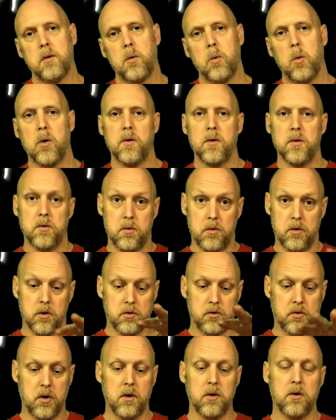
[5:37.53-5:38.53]
where the
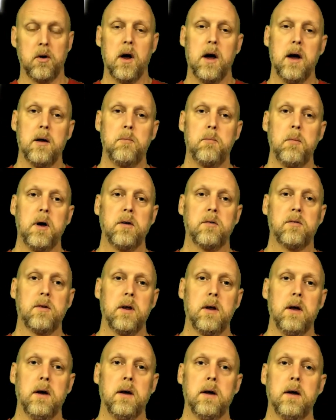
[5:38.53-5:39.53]
cylinder head mates
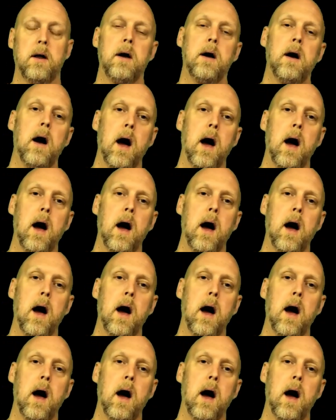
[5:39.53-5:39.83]
to it